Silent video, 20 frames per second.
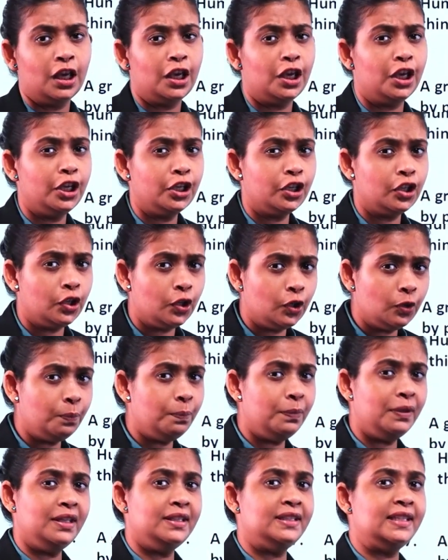It could
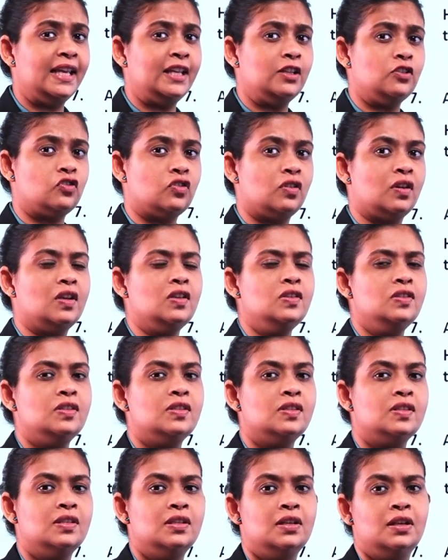be
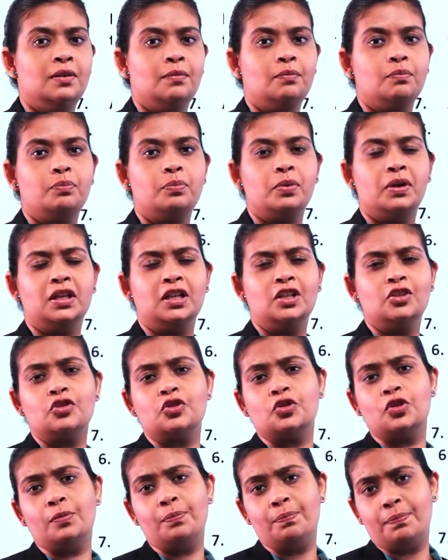dangerous, but it's
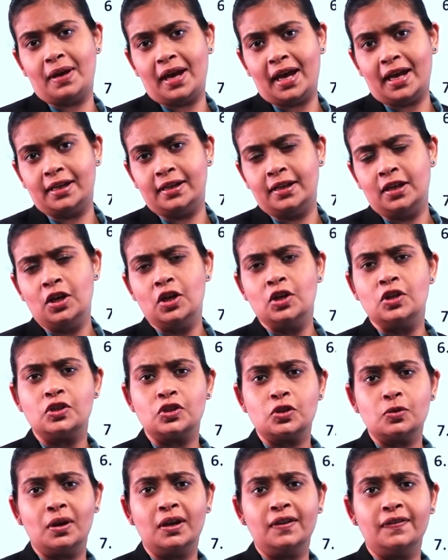not bad.
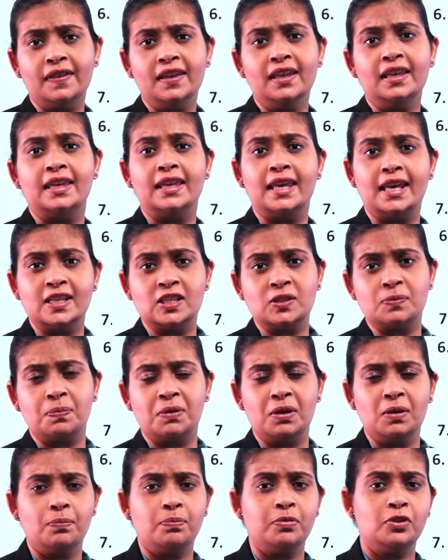So I think, yes,
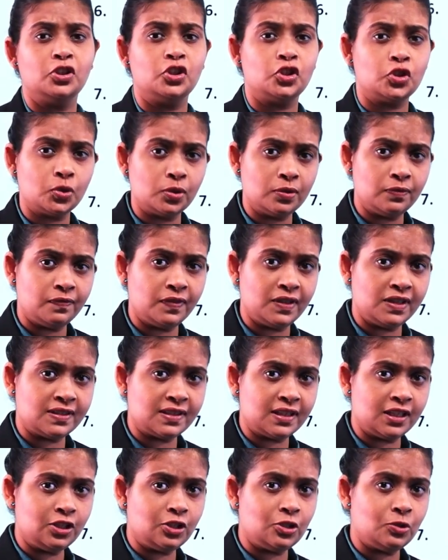people should
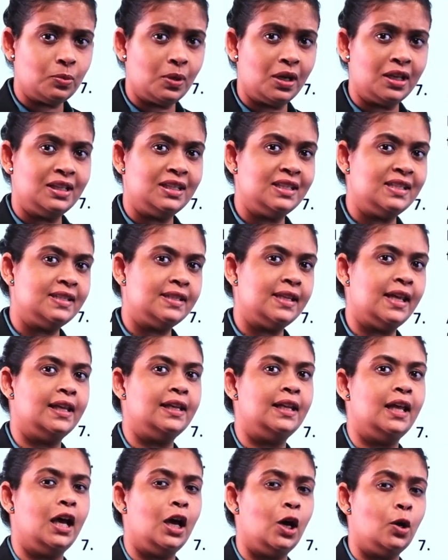visit to
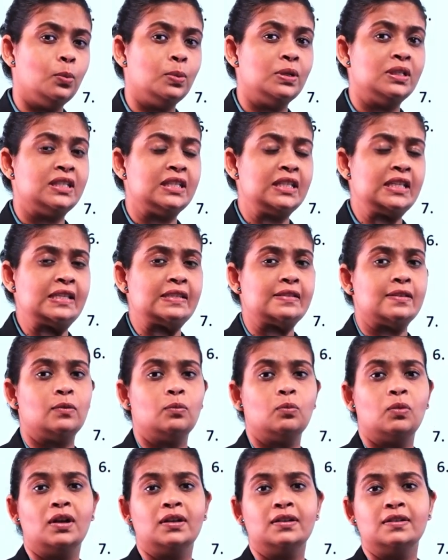understand how it is and
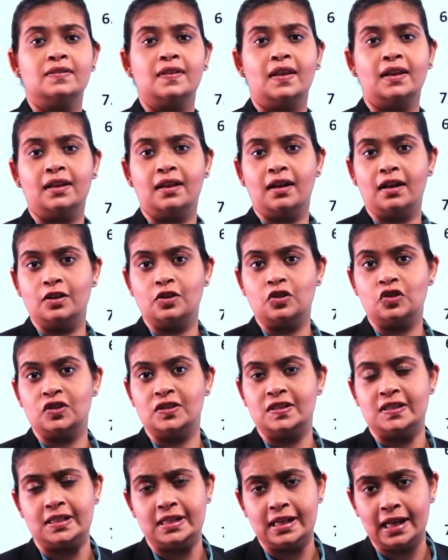what that culture
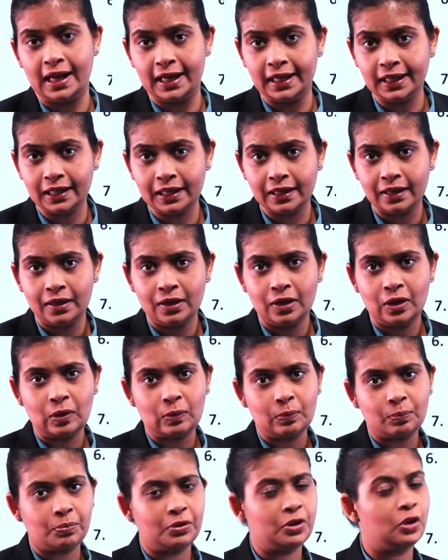is like,
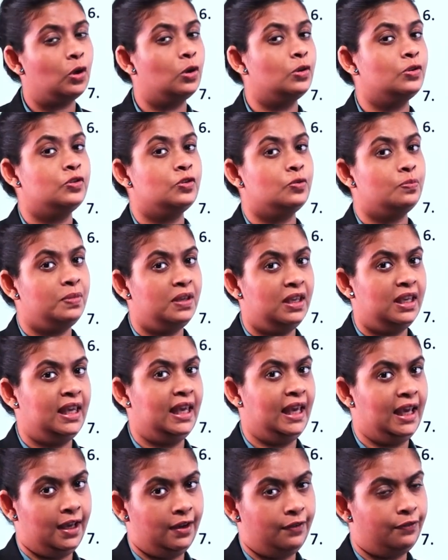but also be
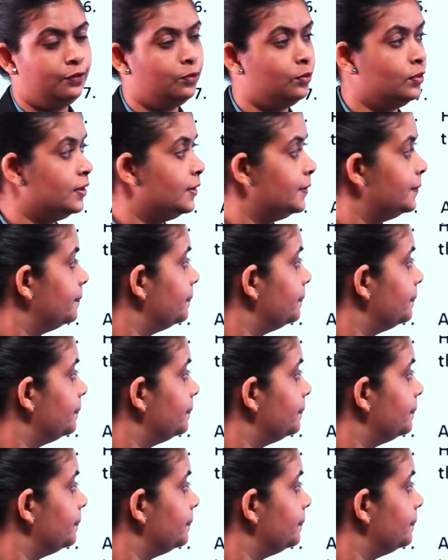careful.